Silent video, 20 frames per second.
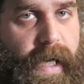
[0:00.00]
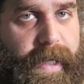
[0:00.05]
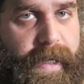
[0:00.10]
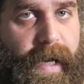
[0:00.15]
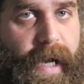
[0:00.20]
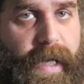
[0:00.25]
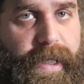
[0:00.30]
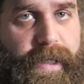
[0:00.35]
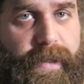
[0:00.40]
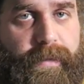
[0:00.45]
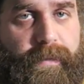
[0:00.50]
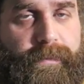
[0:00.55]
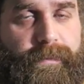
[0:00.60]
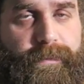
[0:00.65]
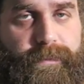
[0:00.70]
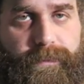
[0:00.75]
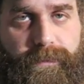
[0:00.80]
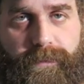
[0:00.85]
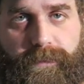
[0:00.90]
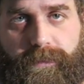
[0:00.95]
I got you.
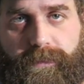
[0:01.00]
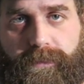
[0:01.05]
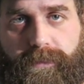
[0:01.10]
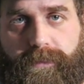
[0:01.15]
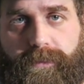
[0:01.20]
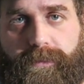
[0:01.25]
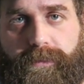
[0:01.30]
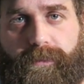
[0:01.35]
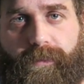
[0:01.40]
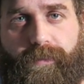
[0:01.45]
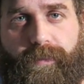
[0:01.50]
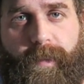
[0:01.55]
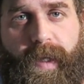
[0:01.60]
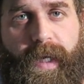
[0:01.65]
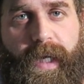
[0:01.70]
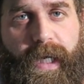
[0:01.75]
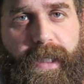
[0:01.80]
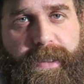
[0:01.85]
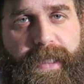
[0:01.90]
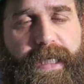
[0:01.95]

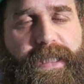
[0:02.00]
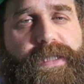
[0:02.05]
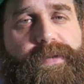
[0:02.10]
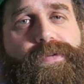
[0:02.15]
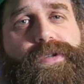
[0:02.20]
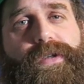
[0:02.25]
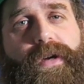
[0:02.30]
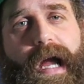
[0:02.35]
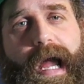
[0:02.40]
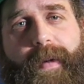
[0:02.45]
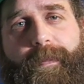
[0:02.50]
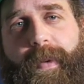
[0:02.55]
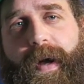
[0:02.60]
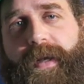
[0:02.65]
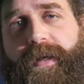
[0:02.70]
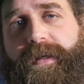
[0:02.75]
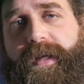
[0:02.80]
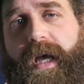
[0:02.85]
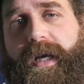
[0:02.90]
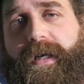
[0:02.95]
Hit that subscribe
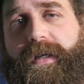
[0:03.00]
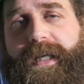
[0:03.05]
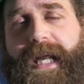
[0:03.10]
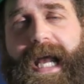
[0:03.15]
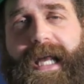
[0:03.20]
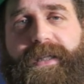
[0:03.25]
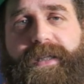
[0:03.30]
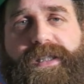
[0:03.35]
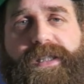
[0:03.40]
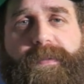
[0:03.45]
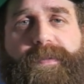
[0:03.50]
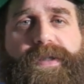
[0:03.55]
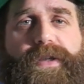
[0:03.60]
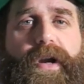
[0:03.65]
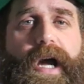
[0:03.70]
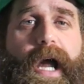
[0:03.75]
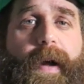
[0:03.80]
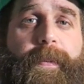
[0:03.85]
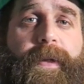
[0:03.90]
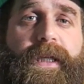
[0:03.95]
button, tell your dad to
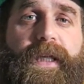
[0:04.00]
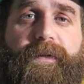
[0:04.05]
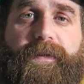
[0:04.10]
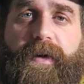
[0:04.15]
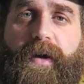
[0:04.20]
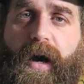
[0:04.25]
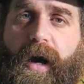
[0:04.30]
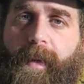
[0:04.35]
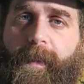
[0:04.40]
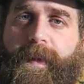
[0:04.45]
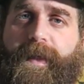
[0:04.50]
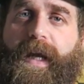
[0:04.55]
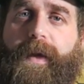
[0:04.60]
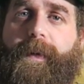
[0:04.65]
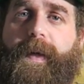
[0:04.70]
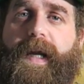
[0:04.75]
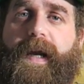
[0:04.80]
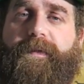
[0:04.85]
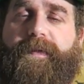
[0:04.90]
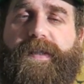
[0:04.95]
subscribe, and leave a comment. I
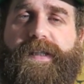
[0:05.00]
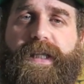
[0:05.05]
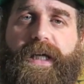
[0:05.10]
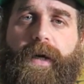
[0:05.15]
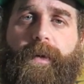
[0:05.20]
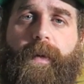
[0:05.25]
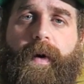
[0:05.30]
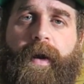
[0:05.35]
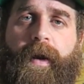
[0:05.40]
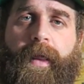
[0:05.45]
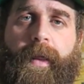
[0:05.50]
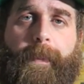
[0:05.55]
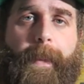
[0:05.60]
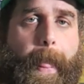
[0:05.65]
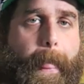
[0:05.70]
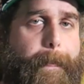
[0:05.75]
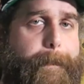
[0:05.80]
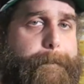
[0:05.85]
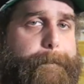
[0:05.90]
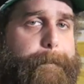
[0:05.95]
read every single one of them.